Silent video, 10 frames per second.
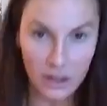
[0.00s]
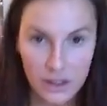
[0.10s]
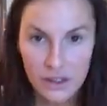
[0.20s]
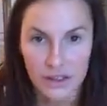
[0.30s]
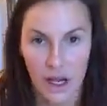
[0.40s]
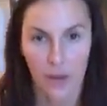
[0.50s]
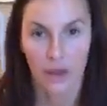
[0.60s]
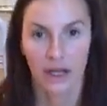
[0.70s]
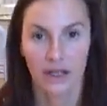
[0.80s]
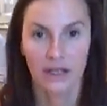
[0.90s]
So,
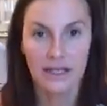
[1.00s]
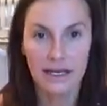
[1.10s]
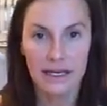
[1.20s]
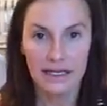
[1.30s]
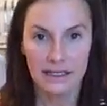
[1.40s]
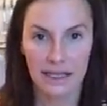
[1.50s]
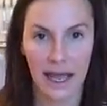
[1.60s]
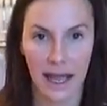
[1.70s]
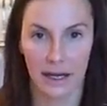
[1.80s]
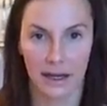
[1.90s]

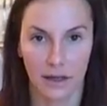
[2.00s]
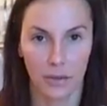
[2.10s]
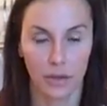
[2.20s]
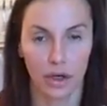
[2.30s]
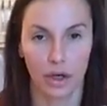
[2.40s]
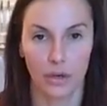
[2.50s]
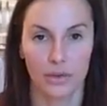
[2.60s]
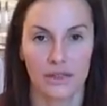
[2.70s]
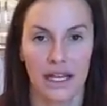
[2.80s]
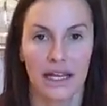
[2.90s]
10
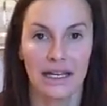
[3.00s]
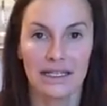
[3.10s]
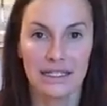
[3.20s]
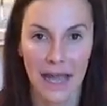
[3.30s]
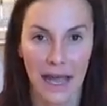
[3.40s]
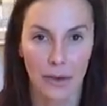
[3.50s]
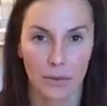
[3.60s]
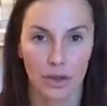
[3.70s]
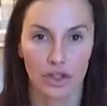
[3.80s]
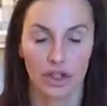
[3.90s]
pull-ups, 10
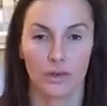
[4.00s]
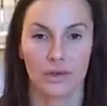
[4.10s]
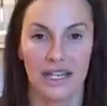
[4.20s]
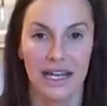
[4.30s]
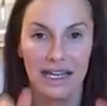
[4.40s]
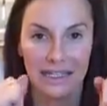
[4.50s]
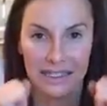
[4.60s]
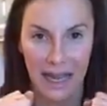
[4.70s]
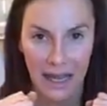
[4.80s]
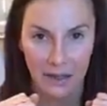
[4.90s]
push-ups,
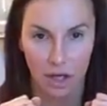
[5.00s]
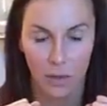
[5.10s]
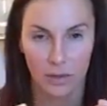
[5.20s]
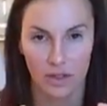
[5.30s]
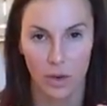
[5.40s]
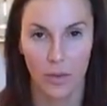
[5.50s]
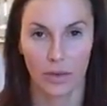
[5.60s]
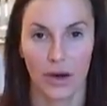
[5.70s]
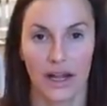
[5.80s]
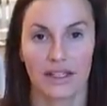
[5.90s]
10 goblet squat and
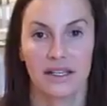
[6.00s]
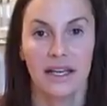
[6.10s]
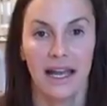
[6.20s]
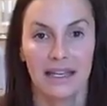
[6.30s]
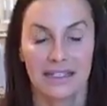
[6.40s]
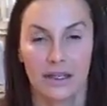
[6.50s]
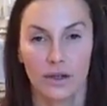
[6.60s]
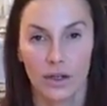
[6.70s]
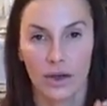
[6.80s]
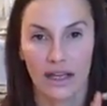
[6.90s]
press until
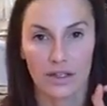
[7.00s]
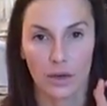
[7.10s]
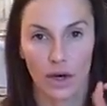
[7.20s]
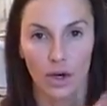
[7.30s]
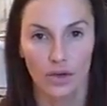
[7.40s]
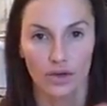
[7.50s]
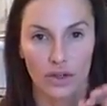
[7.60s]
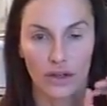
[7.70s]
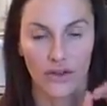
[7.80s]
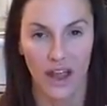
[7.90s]
you get to 100
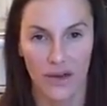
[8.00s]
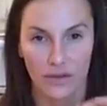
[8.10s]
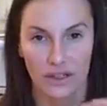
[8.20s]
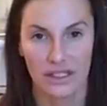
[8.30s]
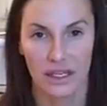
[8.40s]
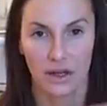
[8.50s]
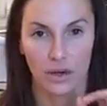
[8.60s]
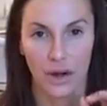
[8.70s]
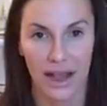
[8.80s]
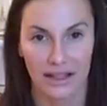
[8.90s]
of every
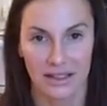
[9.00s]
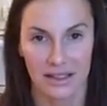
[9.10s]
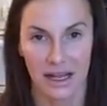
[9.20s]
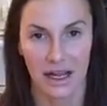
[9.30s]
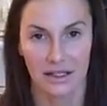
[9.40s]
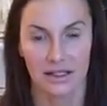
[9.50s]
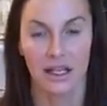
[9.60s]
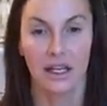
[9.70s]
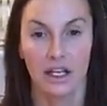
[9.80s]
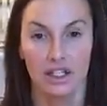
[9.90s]
single exercise.
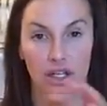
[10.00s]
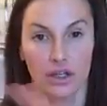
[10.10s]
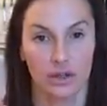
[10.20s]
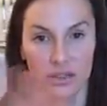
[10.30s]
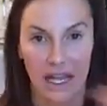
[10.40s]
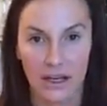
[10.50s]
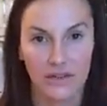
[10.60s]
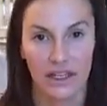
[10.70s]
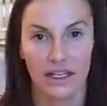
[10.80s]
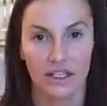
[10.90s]
So you do 10 of
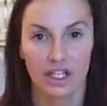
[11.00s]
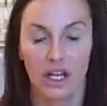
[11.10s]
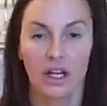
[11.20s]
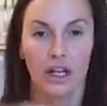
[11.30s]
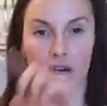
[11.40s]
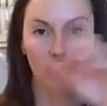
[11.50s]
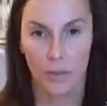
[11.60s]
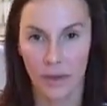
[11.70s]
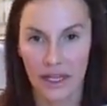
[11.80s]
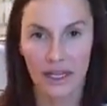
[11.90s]
each,
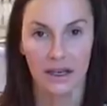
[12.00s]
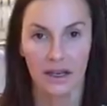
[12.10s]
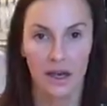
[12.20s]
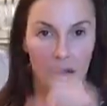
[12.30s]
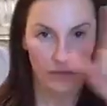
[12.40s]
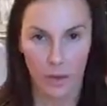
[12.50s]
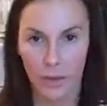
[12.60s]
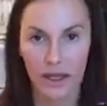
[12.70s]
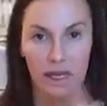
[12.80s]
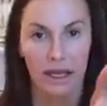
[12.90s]
repeat,
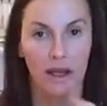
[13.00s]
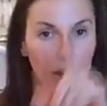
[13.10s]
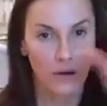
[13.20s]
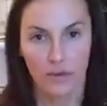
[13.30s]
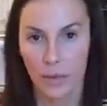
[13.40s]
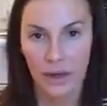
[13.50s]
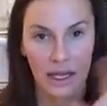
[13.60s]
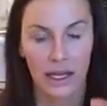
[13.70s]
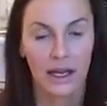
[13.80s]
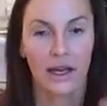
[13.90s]
repeat, repeat,